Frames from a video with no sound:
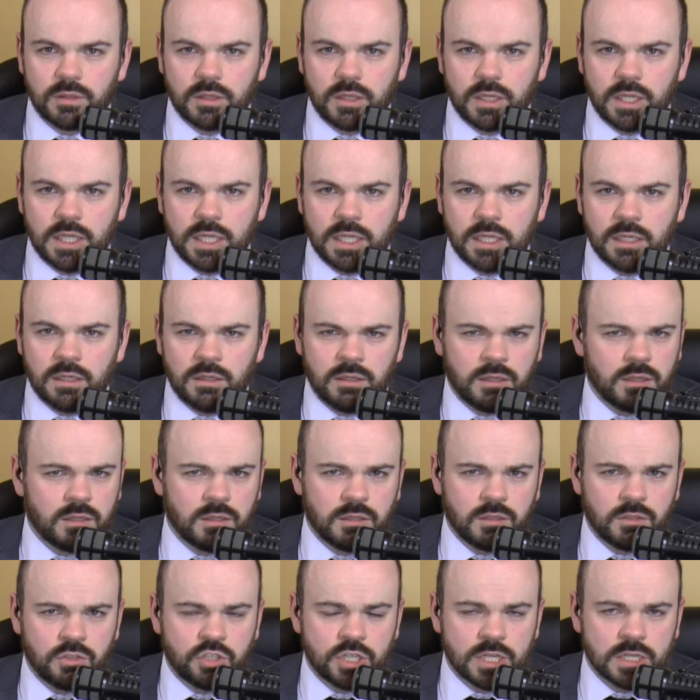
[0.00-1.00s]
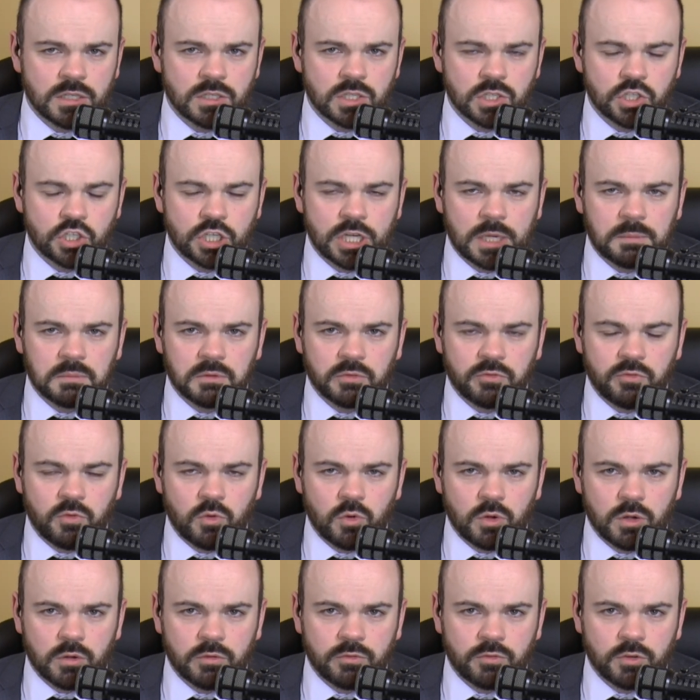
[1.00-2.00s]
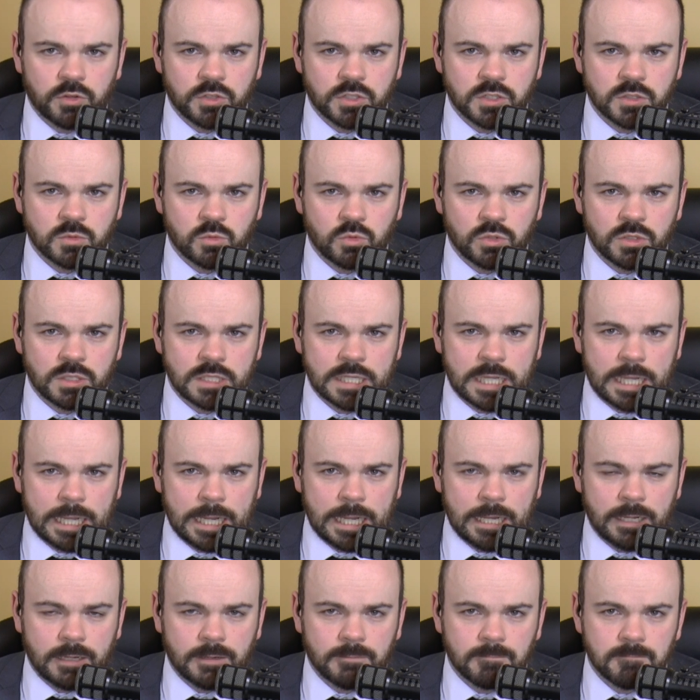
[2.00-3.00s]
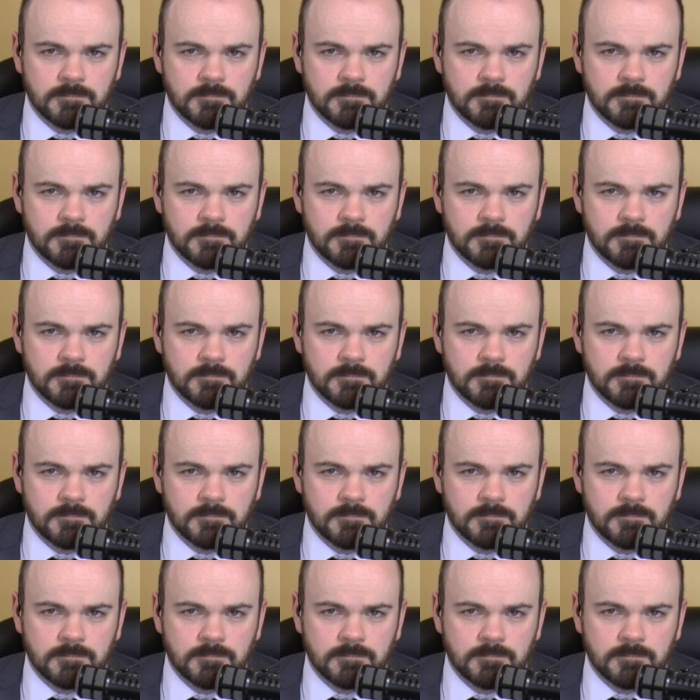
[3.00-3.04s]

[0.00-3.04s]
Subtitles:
in Genesis chapter 4, verses 1 to 8?